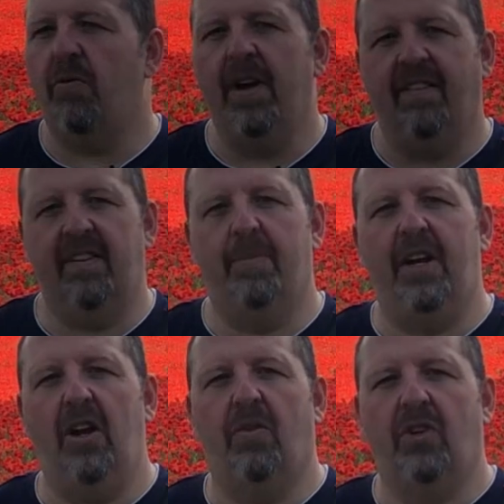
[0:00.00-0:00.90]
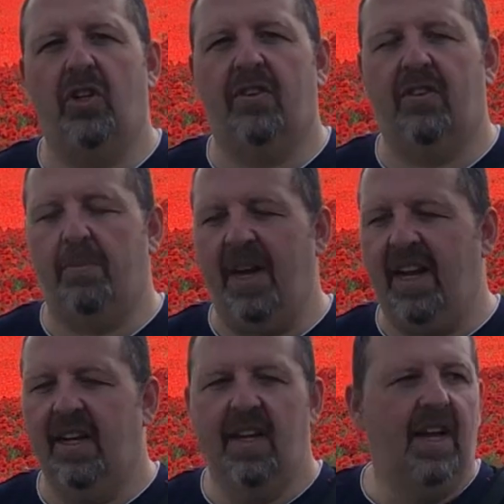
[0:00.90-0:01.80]
reasonably long shutter
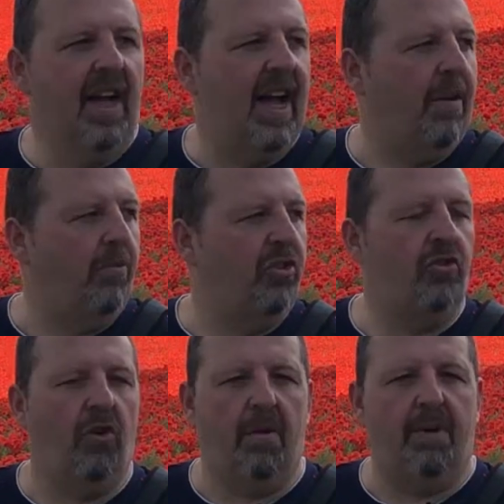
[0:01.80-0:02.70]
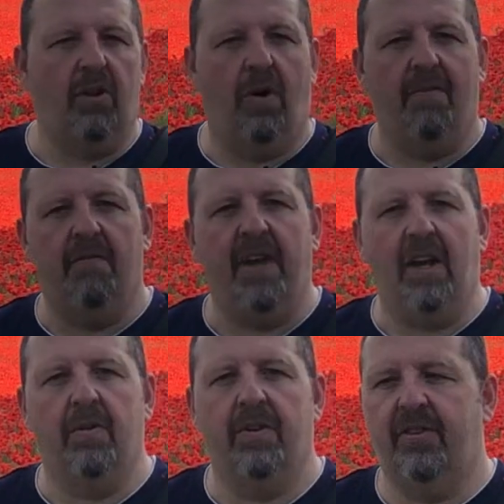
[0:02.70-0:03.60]
speed, and I'm just trying to be quite
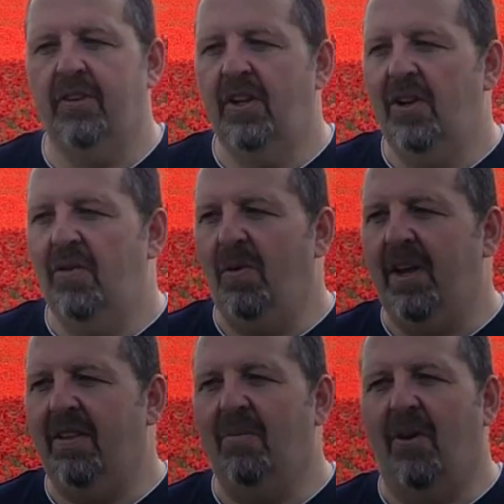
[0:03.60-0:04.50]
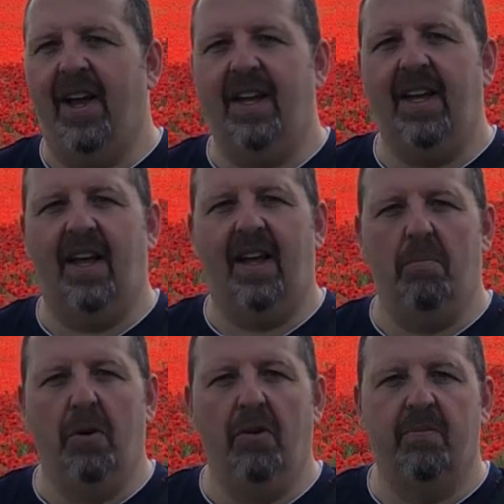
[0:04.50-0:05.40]
vigorous with my
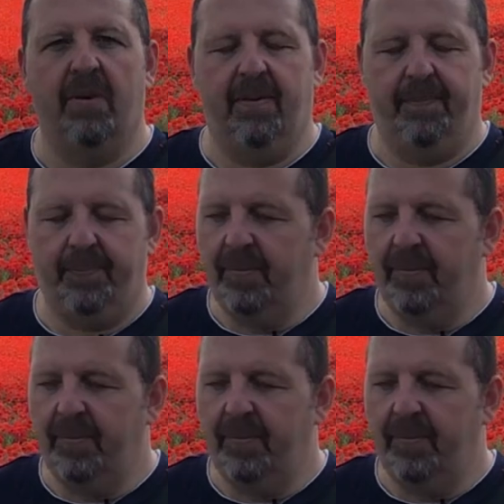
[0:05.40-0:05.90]
movement.